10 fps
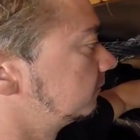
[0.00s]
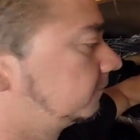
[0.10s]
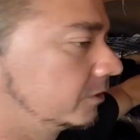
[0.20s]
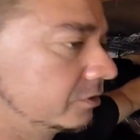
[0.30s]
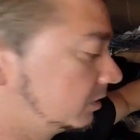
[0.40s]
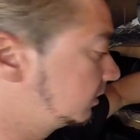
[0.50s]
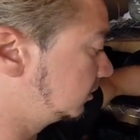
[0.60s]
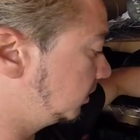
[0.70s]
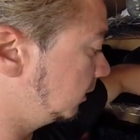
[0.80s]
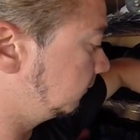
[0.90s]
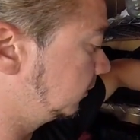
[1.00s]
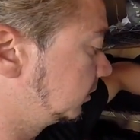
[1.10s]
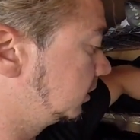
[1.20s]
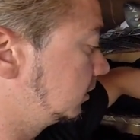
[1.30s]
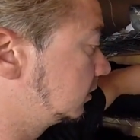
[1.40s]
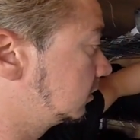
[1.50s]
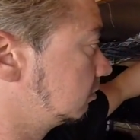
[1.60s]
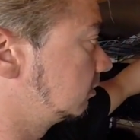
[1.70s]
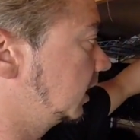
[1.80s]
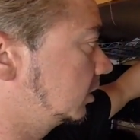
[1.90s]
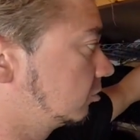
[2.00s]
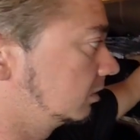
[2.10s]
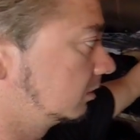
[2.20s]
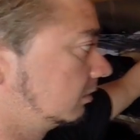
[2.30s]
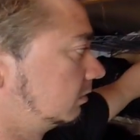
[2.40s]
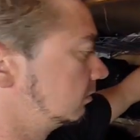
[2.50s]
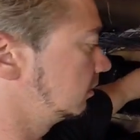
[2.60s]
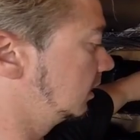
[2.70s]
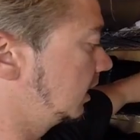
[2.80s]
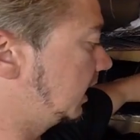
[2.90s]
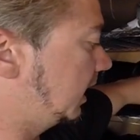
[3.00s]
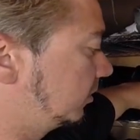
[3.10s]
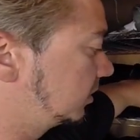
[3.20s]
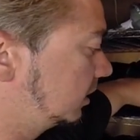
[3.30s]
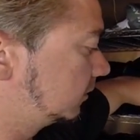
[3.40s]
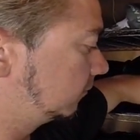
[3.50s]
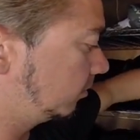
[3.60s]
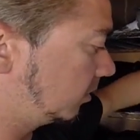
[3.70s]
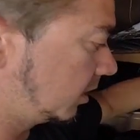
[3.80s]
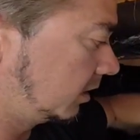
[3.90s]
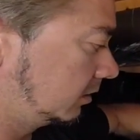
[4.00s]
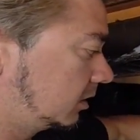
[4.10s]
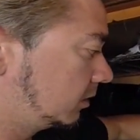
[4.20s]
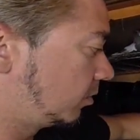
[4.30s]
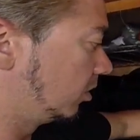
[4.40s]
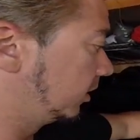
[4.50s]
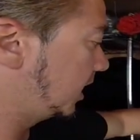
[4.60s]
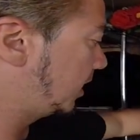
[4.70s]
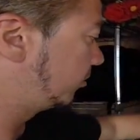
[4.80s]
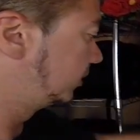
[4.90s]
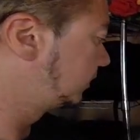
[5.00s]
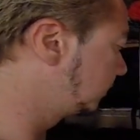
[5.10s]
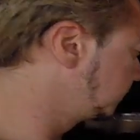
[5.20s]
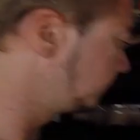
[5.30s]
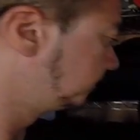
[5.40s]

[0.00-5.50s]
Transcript: Filters, spare filters, extra little housings for my smaller cameras.